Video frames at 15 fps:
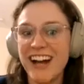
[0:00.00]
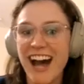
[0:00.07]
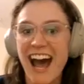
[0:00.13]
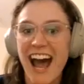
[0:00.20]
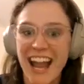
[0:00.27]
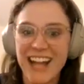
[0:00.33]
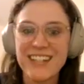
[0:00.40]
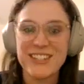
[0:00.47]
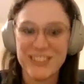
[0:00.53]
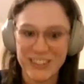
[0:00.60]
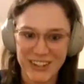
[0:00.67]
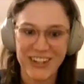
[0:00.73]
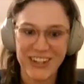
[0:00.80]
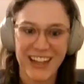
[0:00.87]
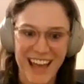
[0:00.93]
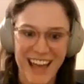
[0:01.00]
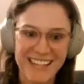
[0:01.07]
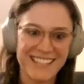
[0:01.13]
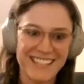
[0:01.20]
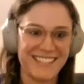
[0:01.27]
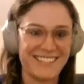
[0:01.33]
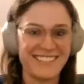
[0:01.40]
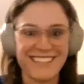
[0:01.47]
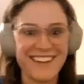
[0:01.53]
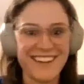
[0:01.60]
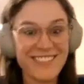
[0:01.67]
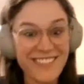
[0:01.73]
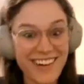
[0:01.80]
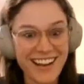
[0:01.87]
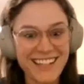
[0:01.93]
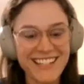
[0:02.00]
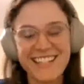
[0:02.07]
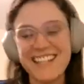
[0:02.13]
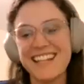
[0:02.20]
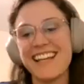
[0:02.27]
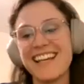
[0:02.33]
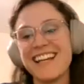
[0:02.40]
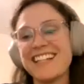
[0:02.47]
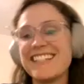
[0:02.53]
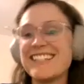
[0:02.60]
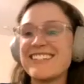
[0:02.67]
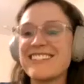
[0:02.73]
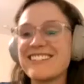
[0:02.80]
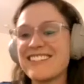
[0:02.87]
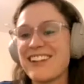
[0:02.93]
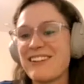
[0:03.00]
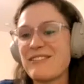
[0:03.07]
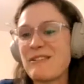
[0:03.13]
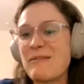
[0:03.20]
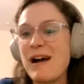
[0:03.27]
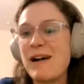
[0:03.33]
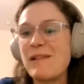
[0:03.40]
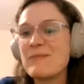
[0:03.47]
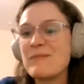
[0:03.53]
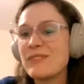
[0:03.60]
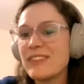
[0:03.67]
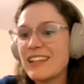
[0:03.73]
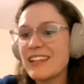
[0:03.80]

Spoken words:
I took her class. She was like, what? She was there for a while.